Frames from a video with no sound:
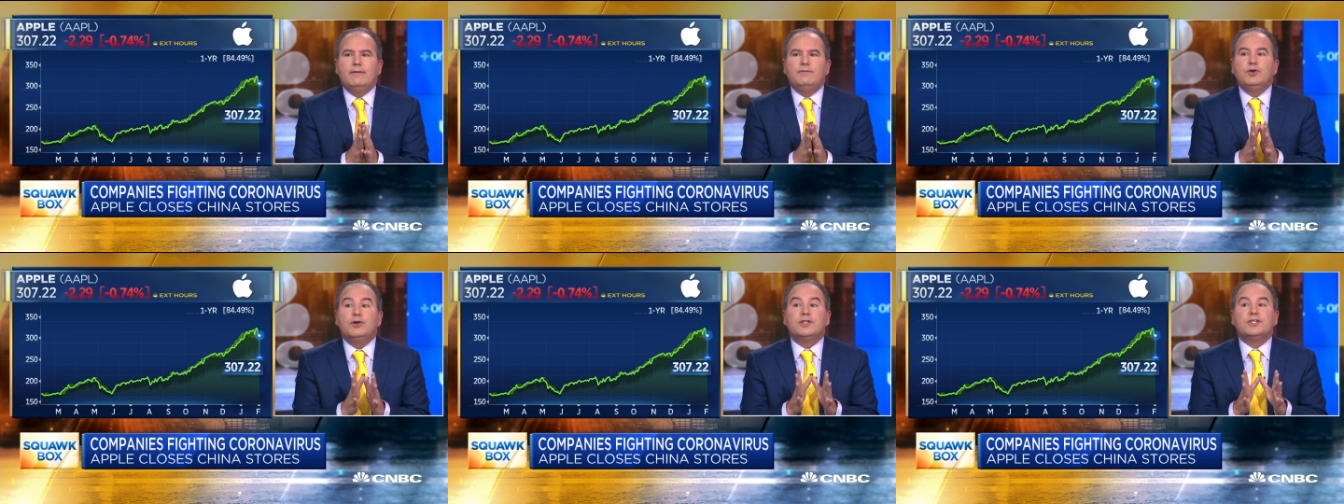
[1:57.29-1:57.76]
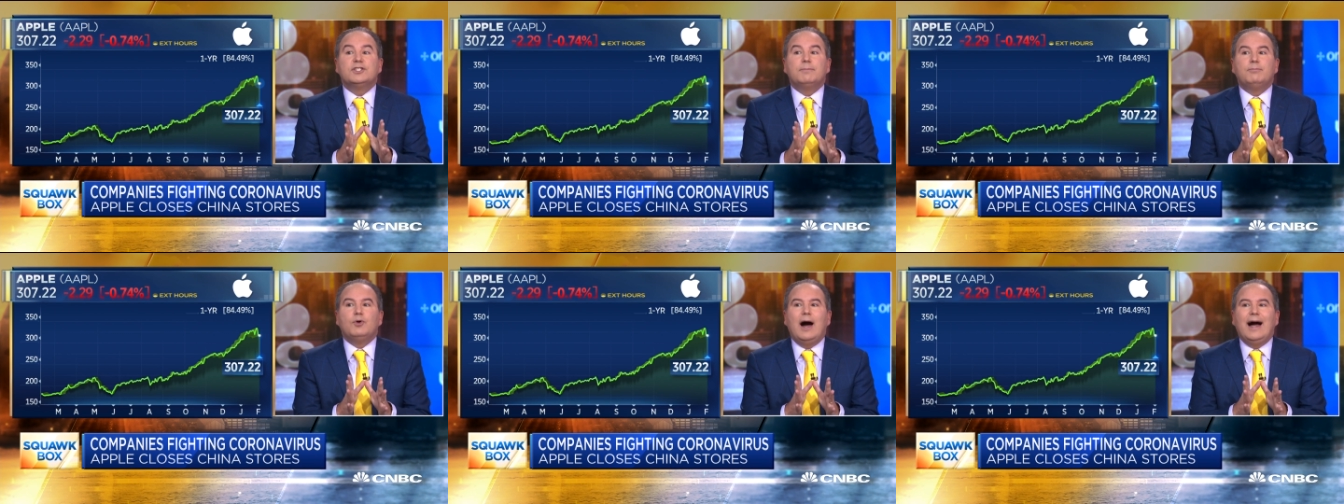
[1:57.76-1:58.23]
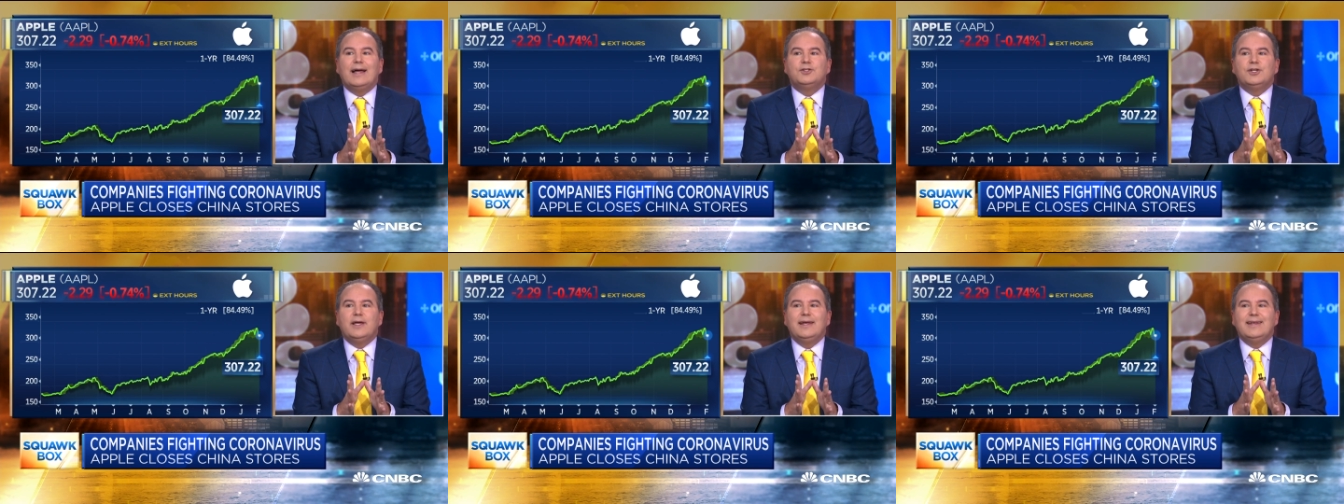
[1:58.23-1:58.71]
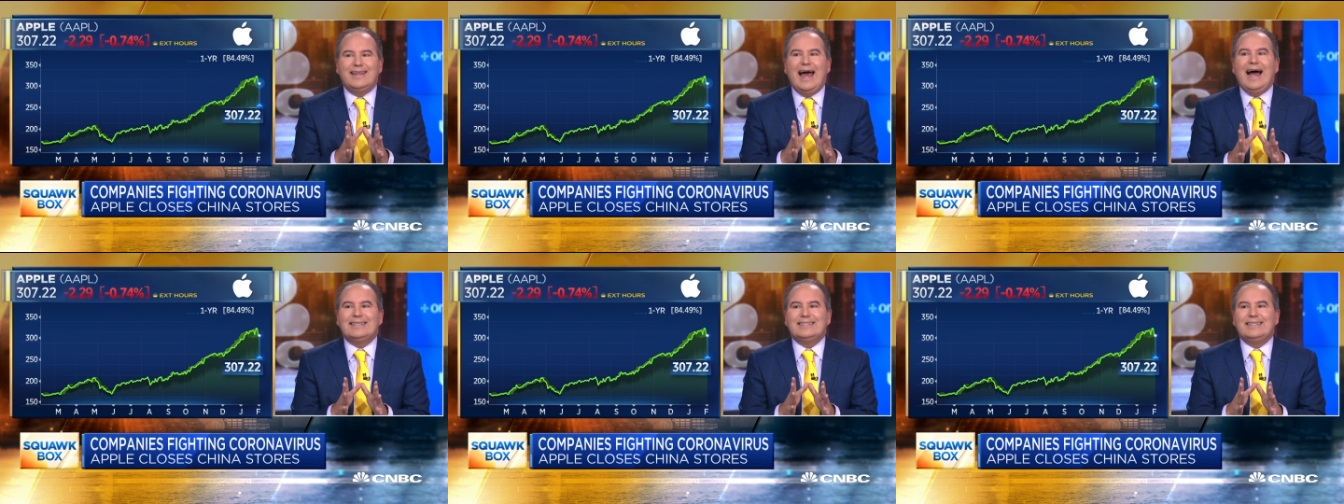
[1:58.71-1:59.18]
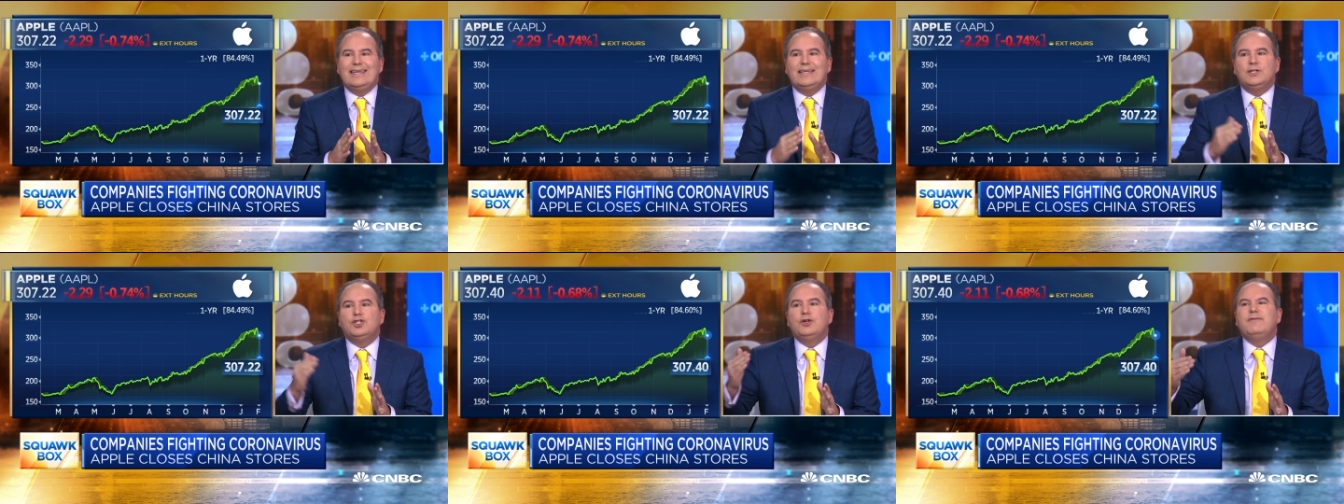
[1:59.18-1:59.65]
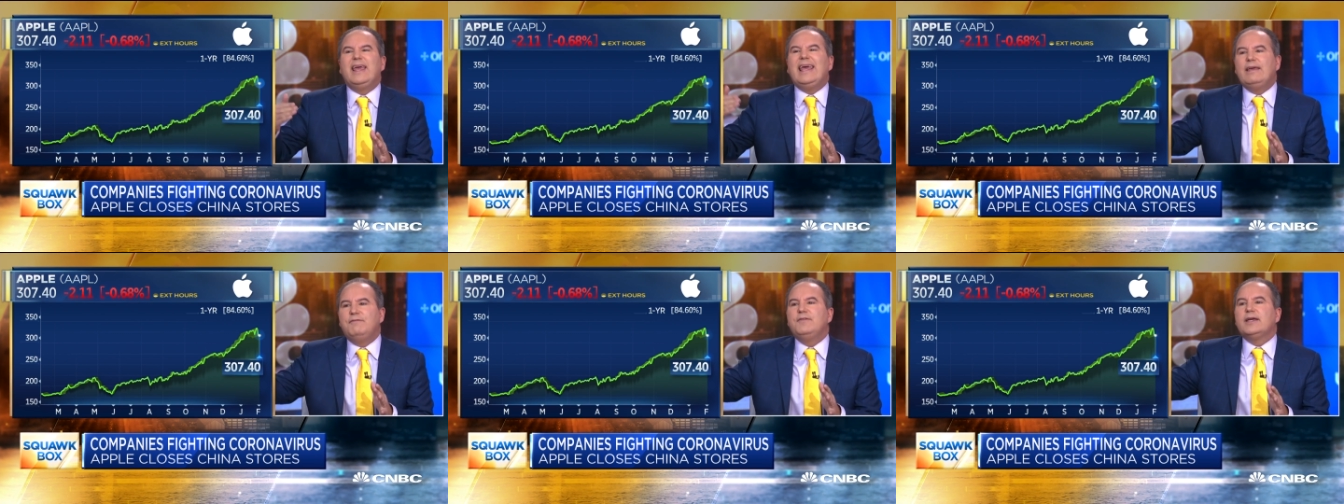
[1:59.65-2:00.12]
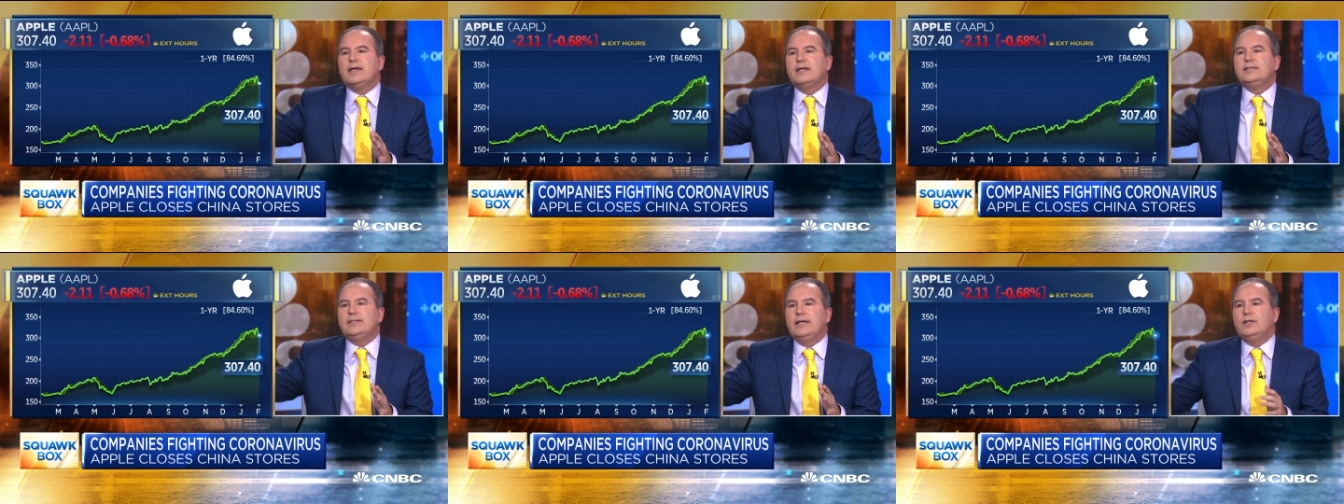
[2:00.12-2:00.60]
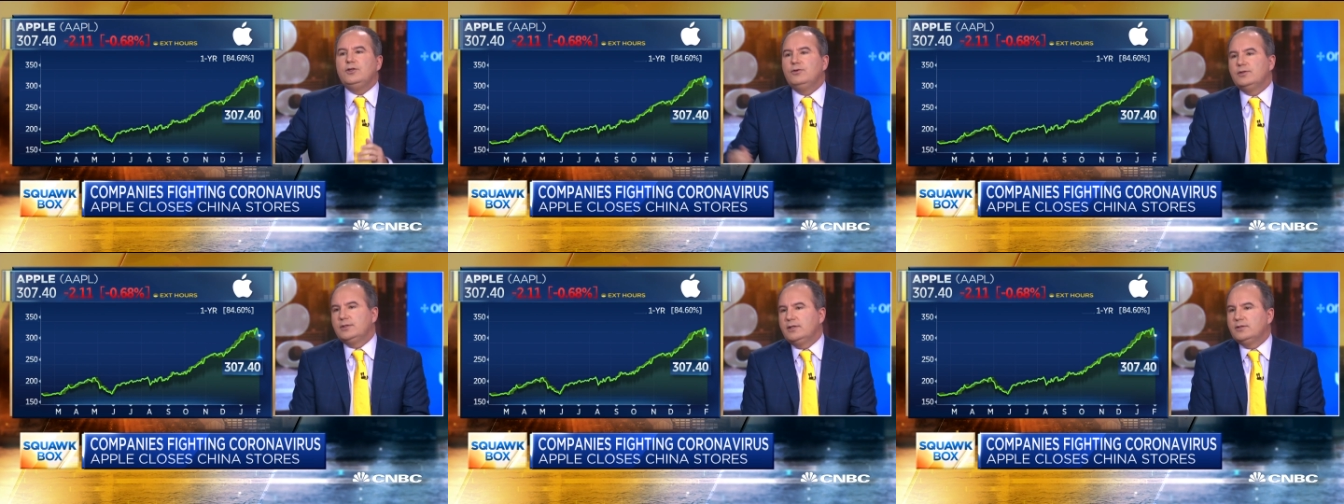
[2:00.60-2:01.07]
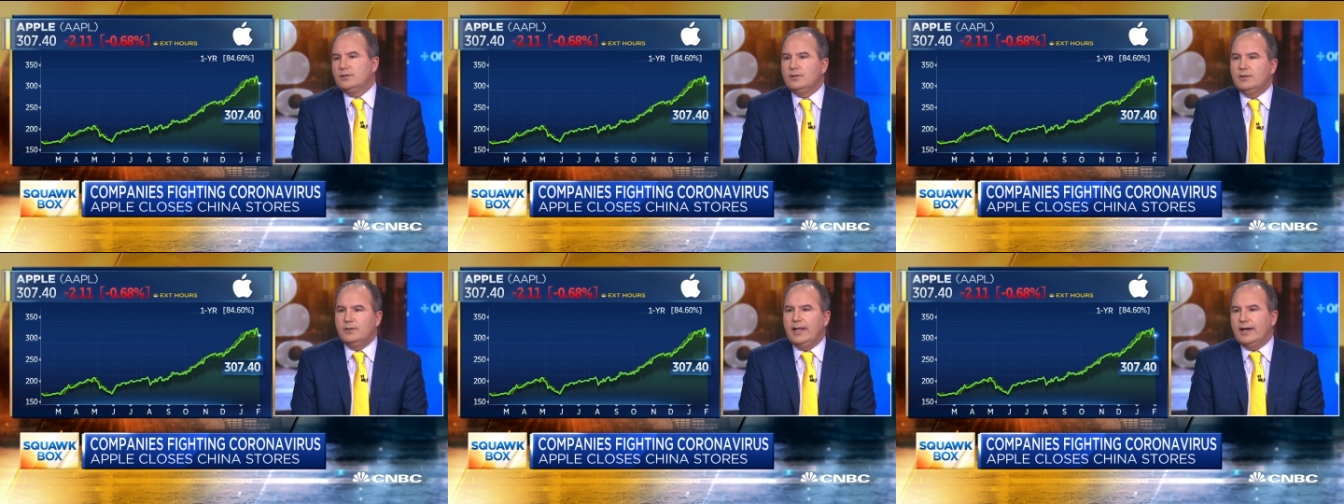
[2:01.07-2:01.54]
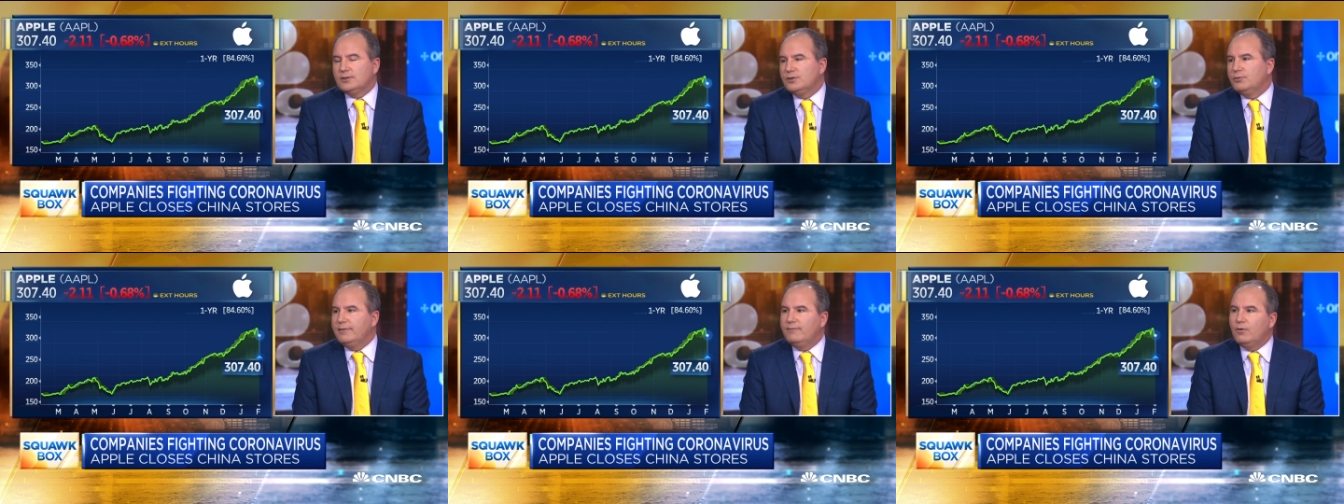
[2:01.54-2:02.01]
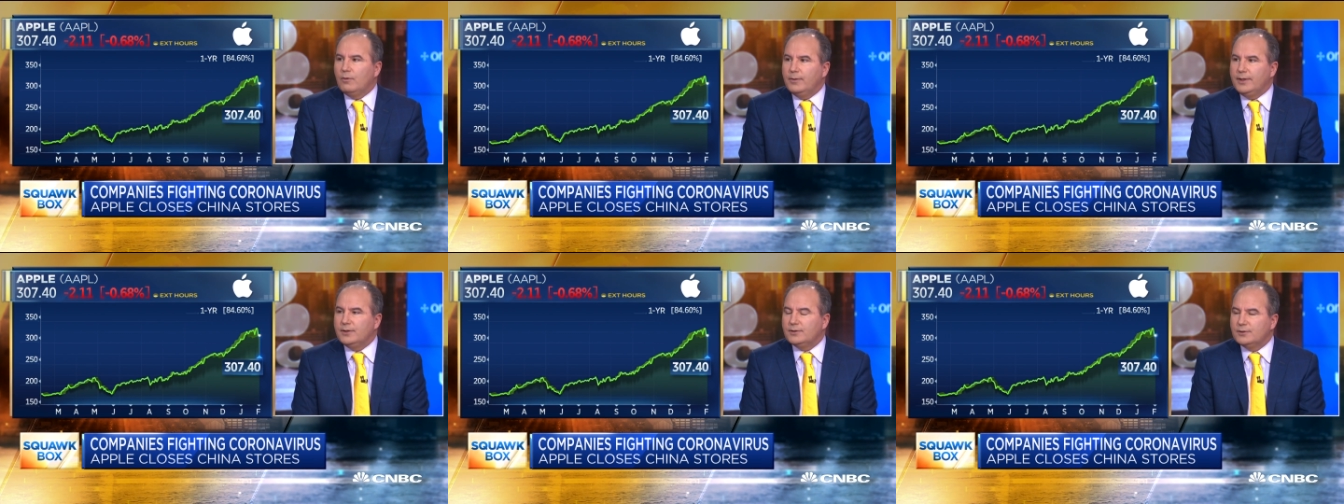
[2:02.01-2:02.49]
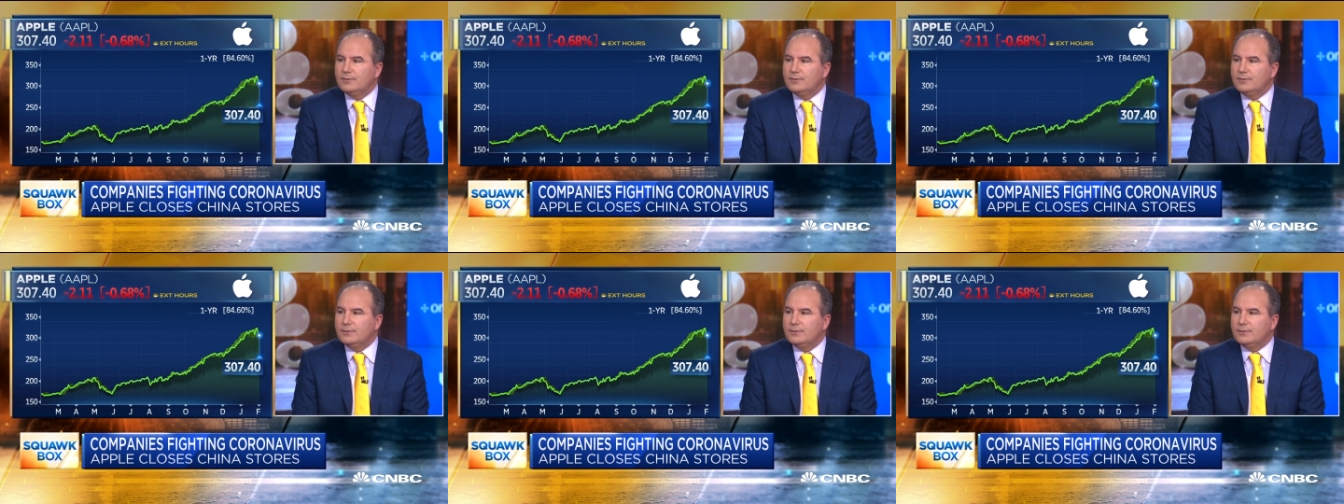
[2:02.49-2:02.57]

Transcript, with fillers: if you look at the supply chain, that's the issue if it continues into the next three, four weeks.